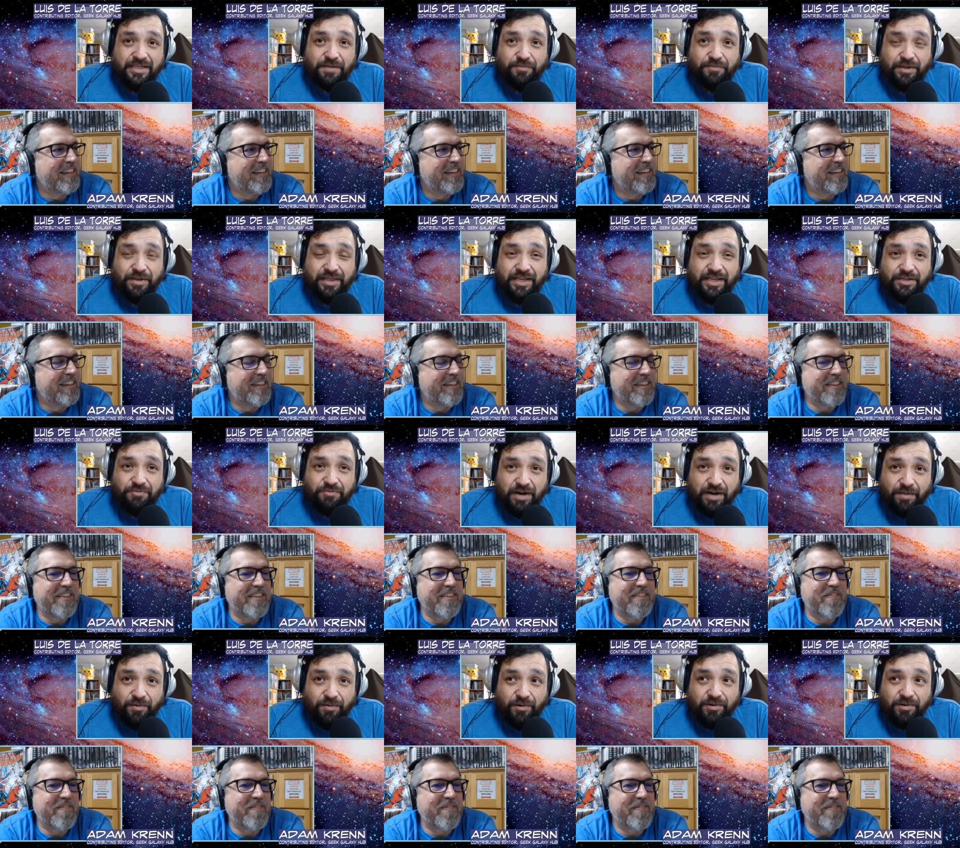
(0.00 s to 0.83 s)
Speaker 1: up with these
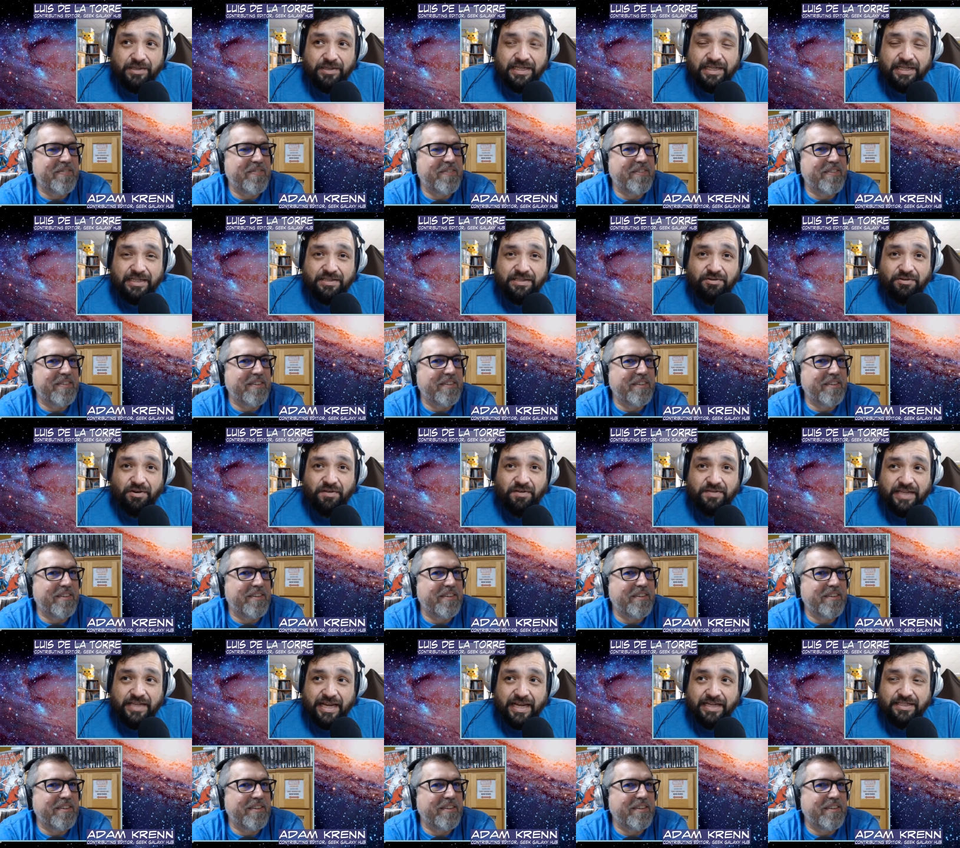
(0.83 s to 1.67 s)
rebels. He sort of
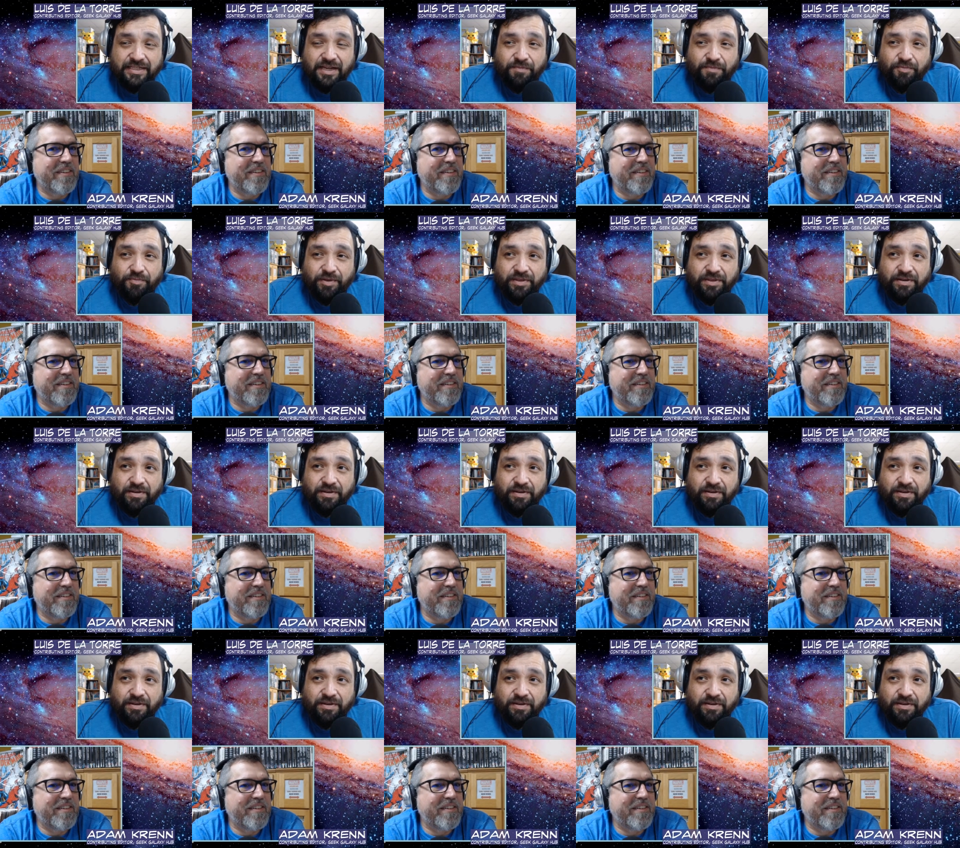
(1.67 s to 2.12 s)
takes up with